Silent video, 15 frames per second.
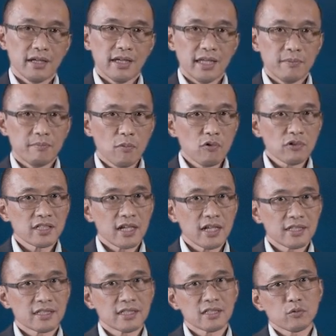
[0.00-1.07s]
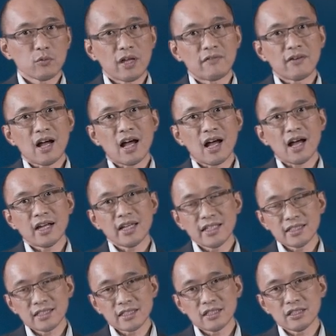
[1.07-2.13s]
in most cases, we have a high
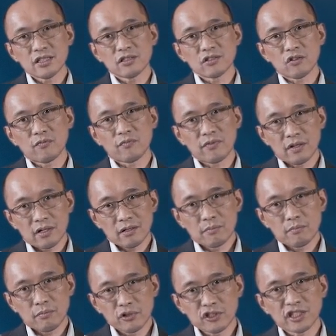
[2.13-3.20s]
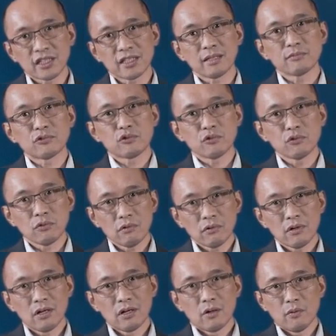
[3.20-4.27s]
incidence of pushing them through
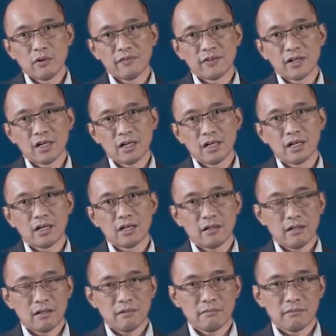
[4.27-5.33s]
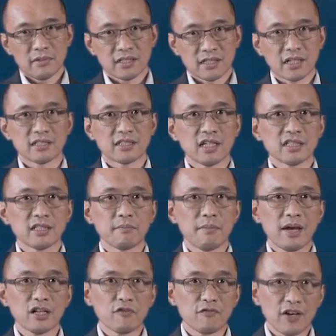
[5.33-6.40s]
with success in
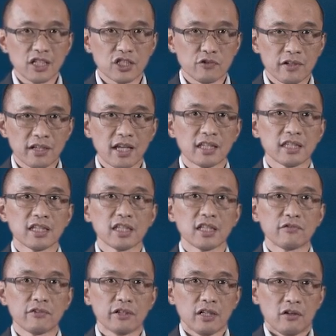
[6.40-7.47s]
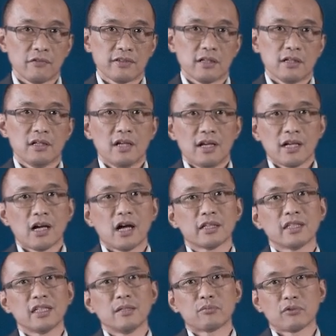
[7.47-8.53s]
manufacturing and delivery of the CAR
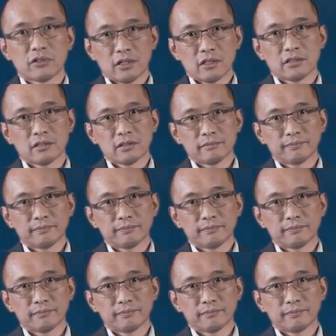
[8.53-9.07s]
T product.